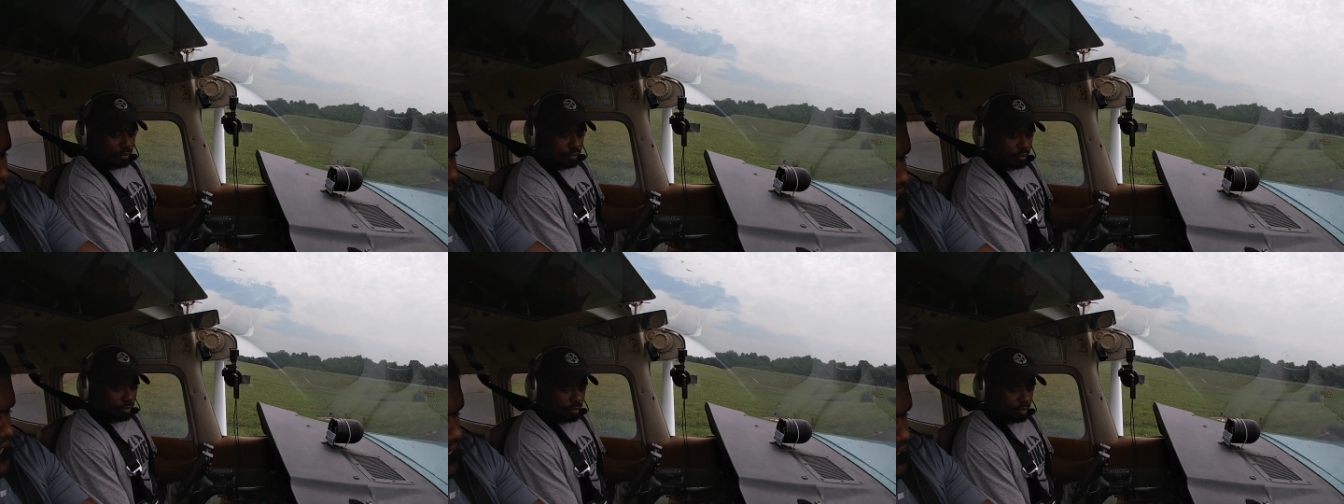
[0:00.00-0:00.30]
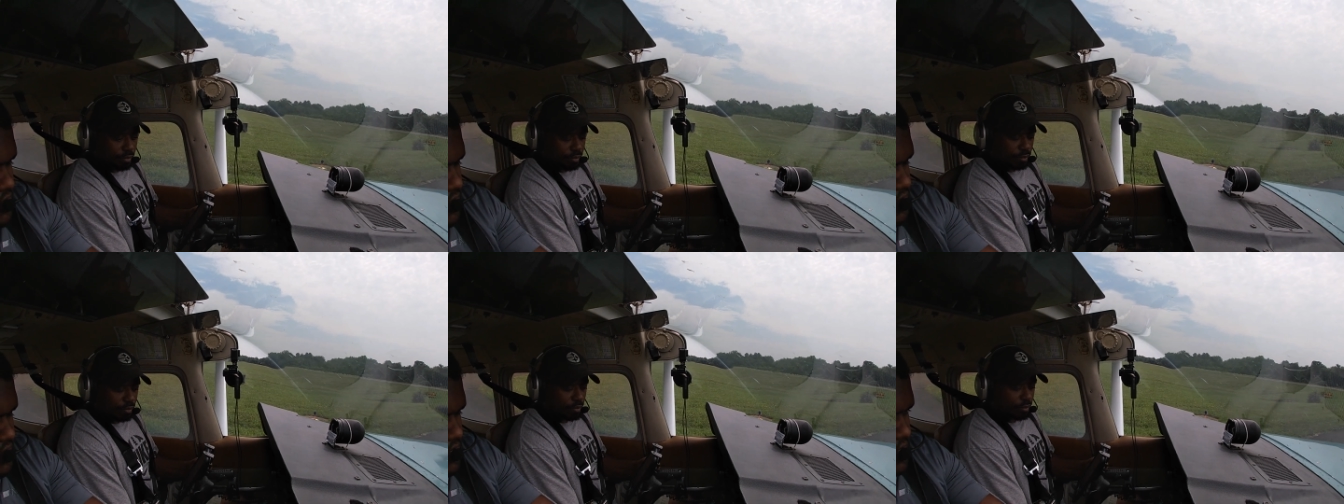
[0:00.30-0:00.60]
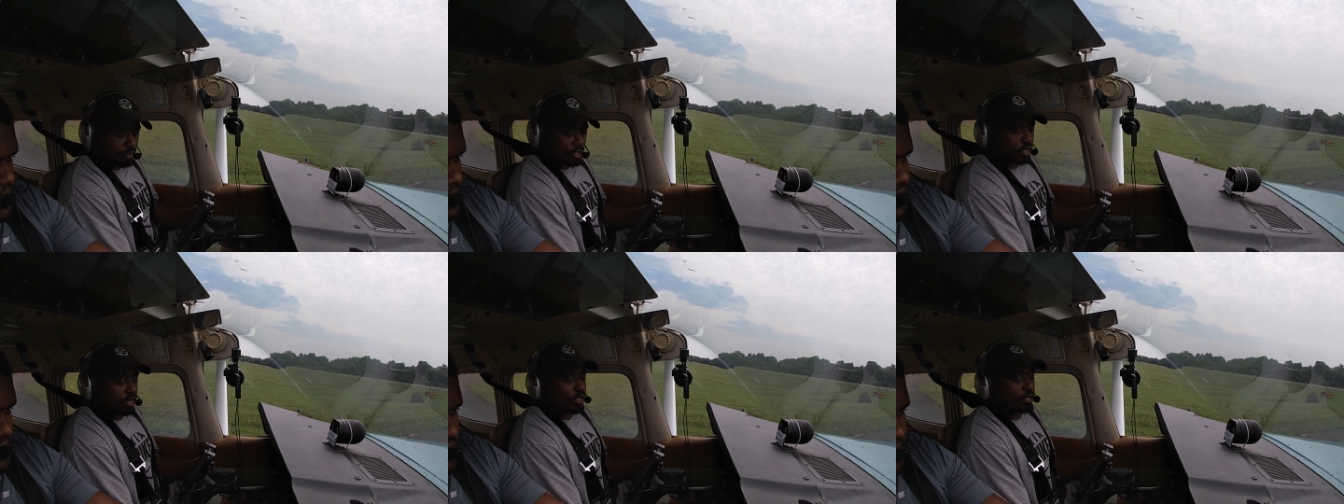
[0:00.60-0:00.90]
that
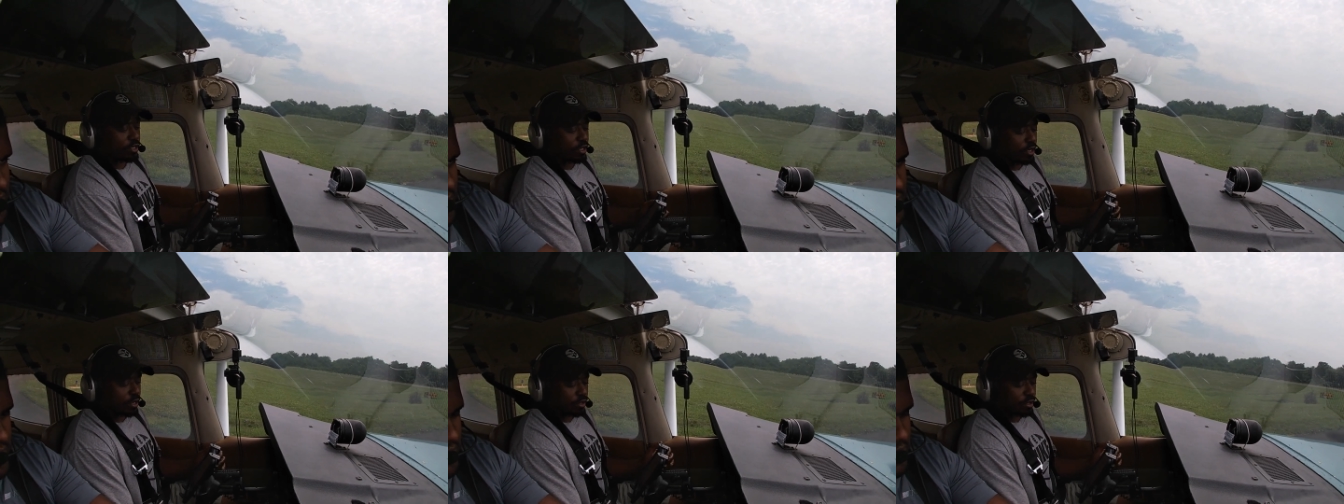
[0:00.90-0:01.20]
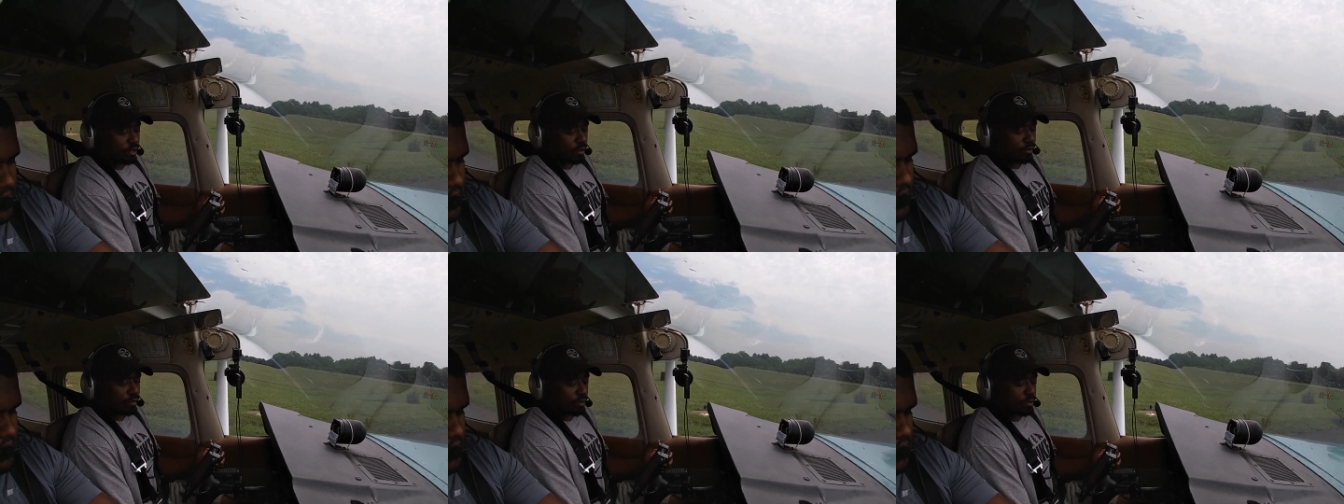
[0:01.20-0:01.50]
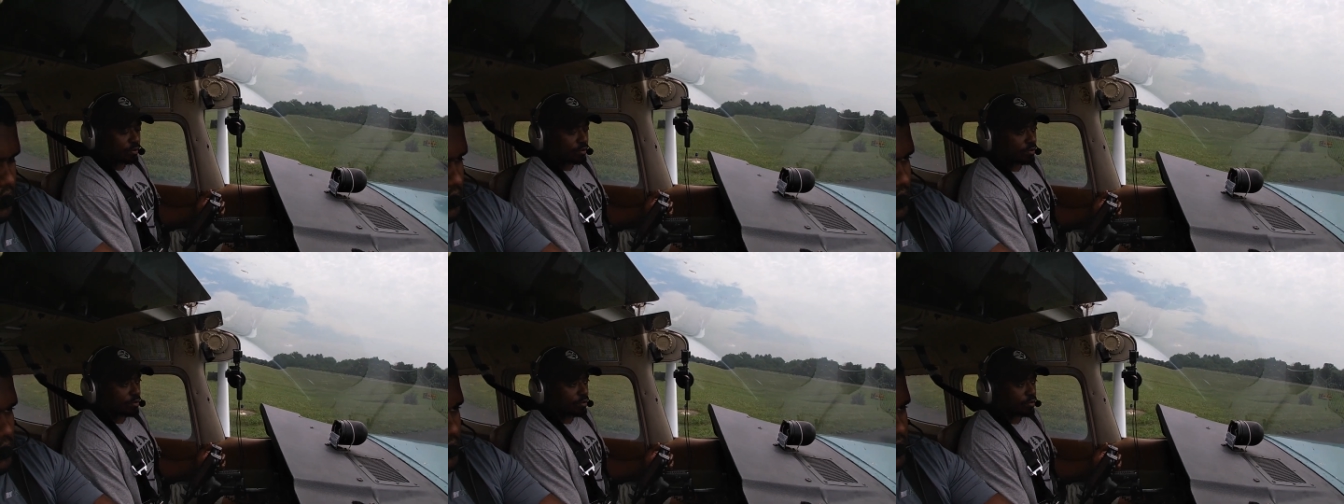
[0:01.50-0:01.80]
in the
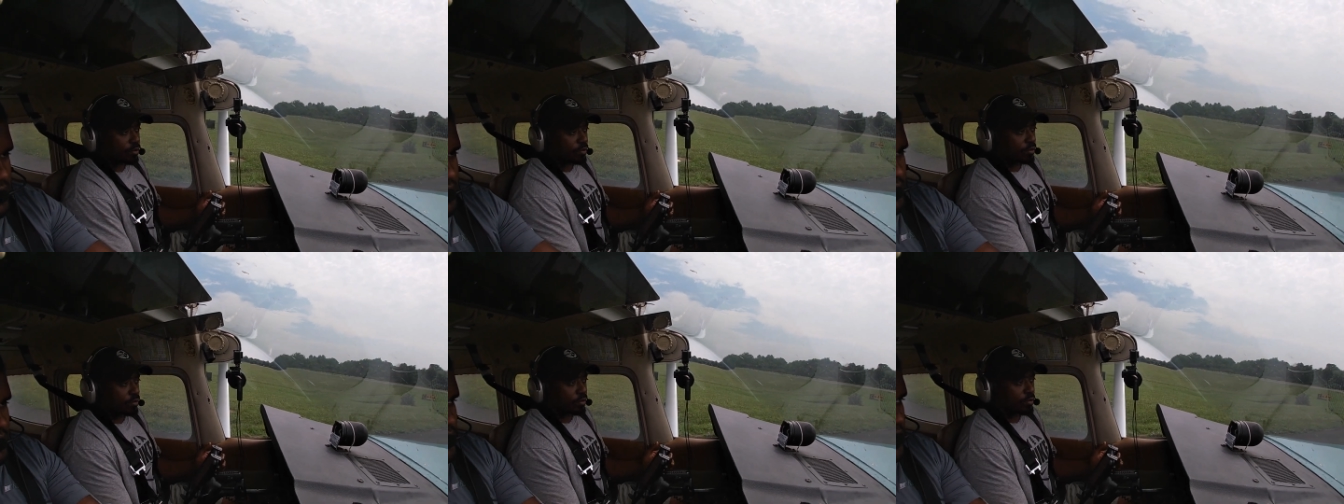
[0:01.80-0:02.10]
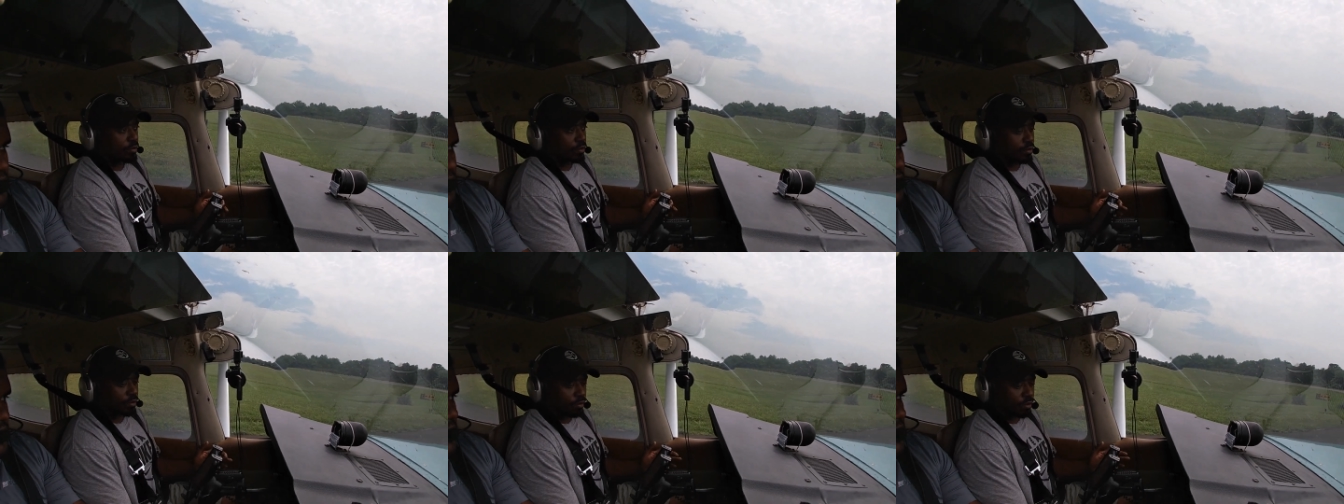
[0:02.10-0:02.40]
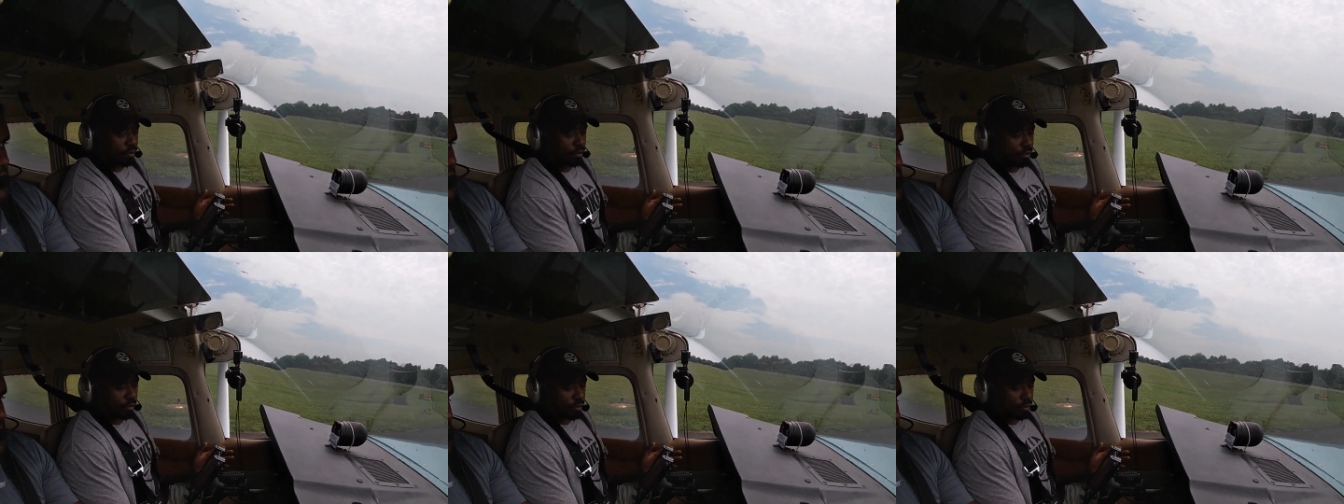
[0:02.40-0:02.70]
future, when I'm flying here
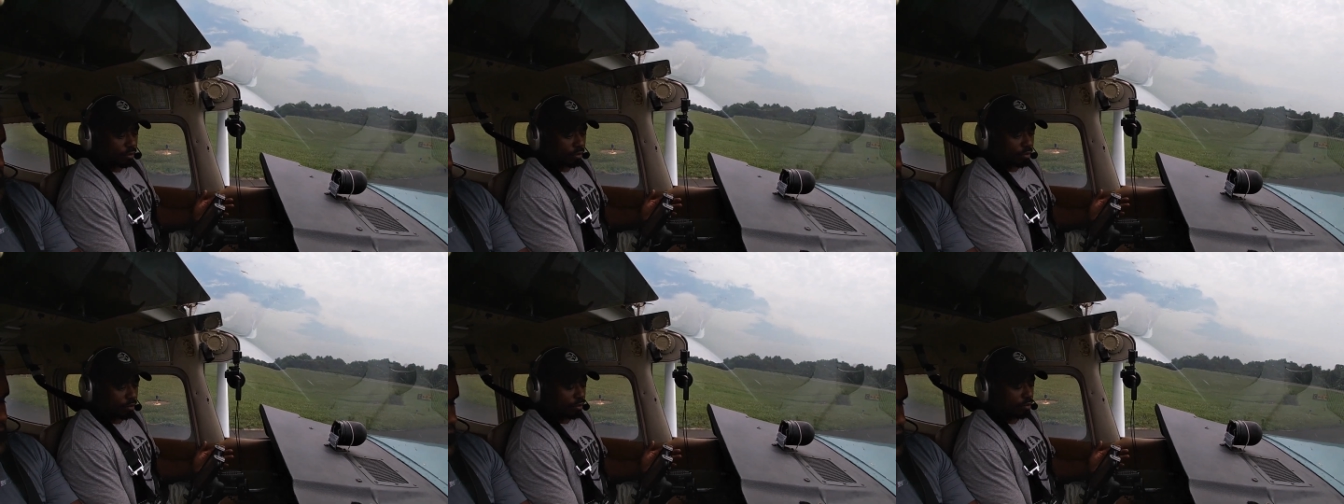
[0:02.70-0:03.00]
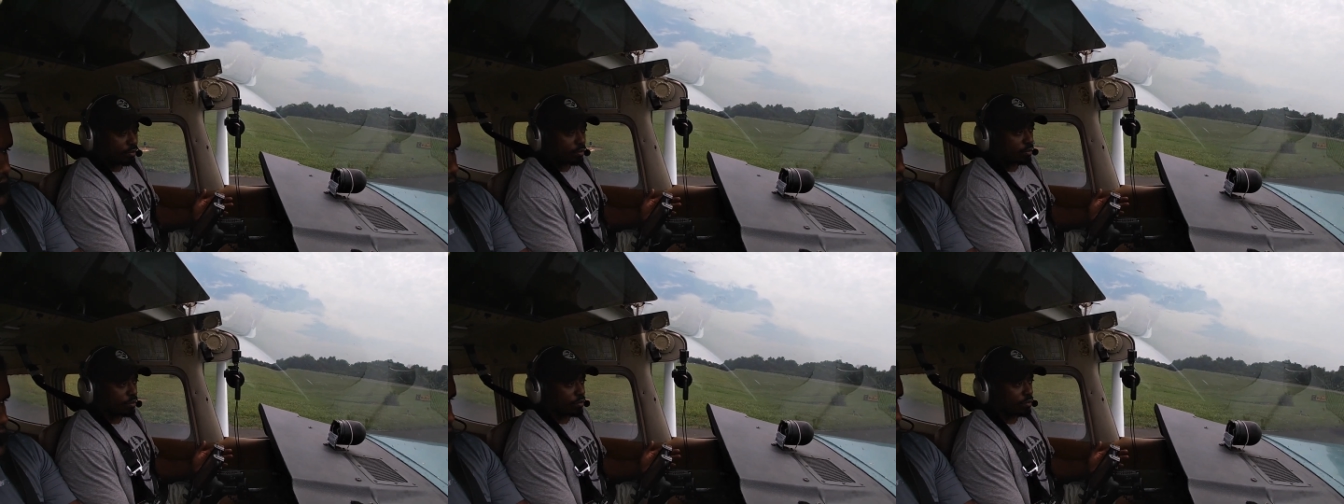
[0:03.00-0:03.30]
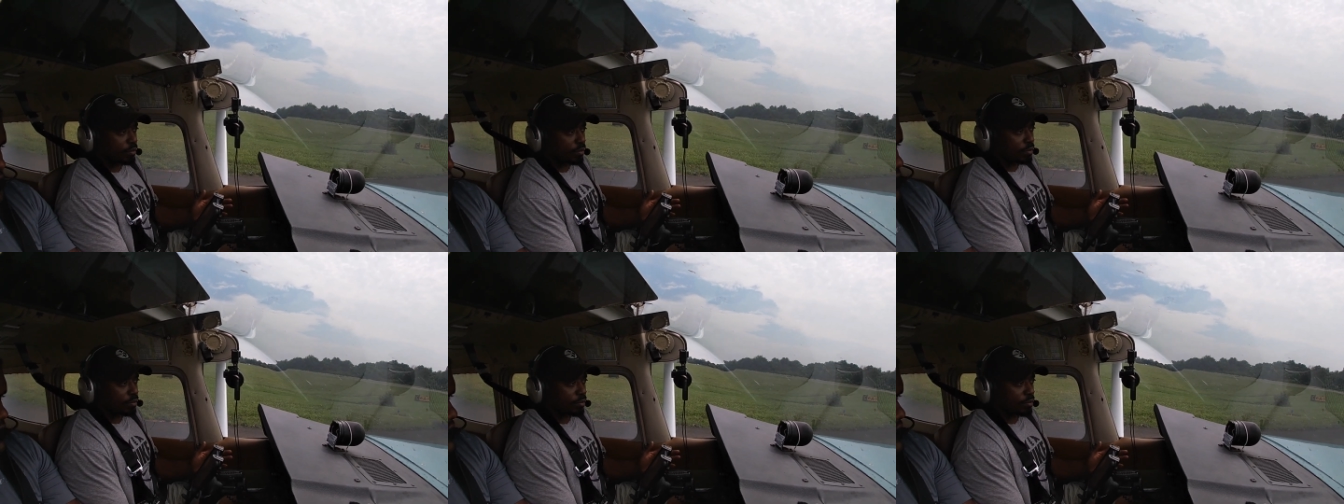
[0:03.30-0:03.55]
in the Northeast,